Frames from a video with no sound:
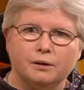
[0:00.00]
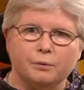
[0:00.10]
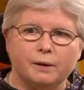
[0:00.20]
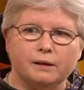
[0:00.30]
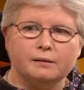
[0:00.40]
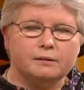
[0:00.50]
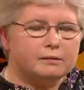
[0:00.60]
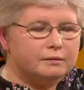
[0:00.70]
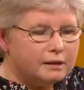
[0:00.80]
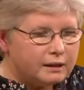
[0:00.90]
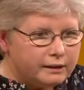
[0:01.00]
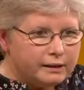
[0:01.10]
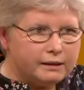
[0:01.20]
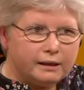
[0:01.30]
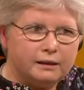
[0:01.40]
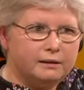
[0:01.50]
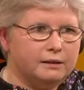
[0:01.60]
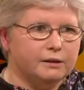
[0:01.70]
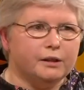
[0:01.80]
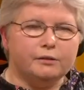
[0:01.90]
with clearly,
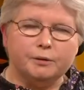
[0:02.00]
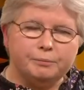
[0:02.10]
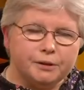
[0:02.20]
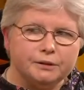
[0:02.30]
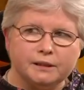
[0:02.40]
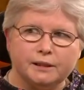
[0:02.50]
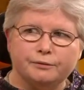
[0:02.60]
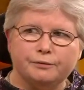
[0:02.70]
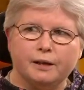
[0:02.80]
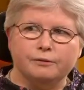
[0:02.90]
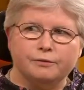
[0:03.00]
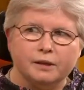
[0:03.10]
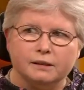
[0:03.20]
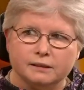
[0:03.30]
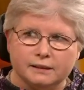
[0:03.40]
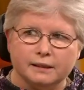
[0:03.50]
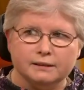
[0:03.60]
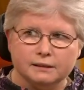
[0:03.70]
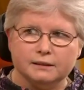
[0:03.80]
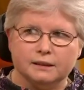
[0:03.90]
you know, abusive and violent
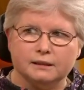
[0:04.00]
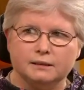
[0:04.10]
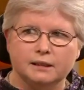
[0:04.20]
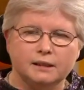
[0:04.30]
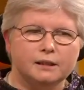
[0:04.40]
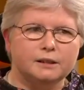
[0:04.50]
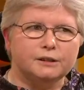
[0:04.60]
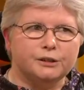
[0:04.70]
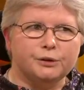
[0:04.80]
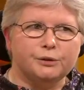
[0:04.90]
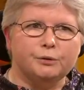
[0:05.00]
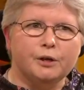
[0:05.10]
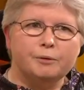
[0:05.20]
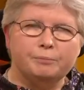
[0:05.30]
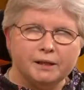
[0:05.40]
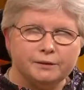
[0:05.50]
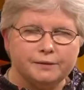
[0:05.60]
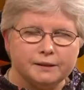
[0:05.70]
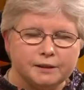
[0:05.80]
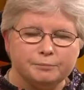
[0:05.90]
tendencies to
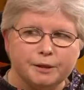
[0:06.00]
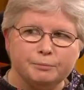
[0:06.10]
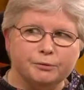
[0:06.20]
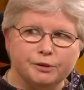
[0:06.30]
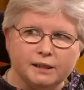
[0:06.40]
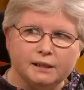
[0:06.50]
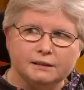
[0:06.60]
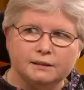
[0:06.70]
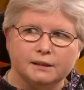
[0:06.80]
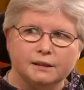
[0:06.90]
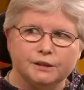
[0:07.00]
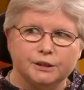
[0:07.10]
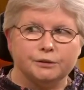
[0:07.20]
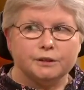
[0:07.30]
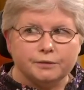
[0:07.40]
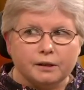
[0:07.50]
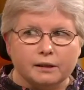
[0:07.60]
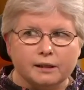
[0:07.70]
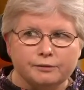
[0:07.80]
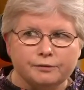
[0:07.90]
benefits that people need to
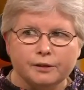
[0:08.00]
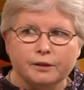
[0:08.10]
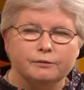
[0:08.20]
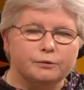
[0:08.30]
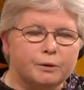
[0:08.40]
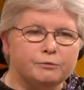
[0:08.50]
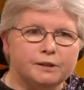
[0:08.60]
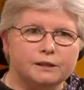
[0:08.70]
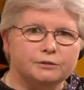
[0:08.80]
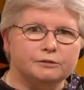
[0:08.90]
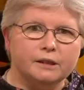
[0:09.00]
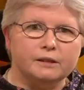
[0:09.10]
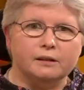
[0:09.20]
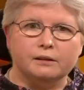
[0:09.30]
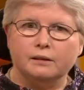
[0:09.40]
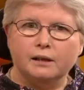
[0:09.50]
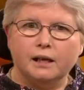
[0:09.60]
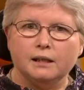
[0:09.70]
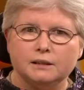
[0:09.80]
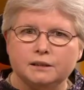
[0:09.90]
survive for one reason or another
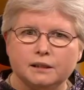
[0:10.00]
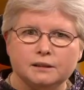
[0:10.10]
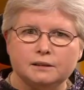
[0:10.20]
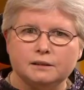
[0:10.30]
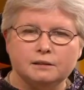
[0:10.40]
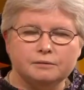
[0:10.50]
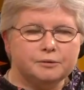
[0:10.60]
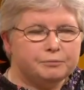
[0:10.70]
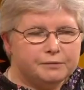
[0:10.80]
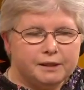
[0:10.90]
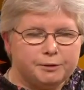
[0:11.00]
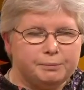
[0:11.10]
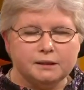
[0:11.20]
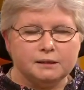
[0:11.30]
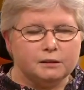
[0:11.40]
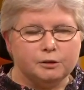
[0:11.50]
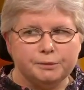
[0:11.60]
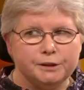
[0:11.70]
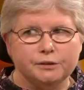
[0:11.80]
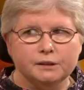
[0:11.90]
is just, it's political
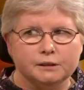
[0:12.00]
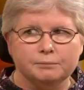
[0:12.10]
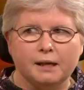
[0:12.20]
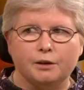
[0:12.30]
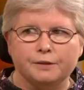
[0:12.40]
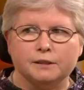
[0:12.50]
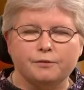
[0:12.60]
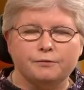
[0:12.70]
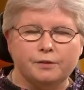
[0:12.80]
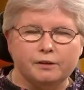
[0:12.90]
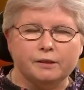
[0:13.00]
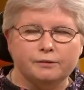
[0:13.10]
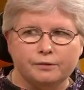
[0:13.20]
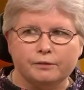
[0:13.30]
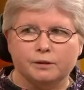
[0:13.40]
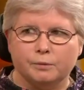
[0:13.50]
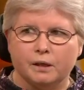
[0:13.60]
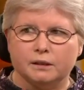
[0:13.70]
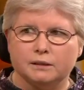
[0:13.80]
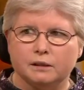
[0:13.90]
opportunism of its very, very
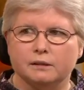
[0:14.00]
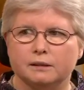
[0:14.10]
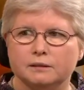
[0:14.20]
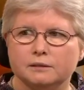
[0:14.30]
worst kind.